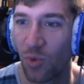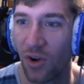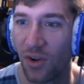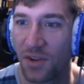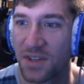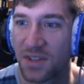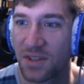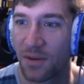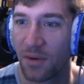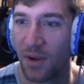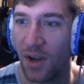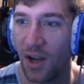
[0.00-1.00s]
walls this
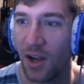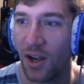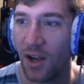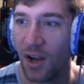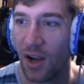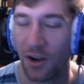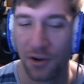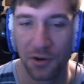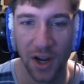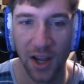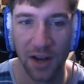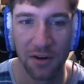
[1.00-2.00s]

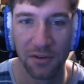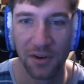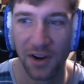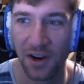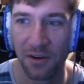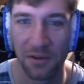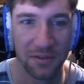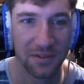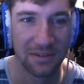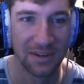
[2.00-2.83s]
okay i don't i don't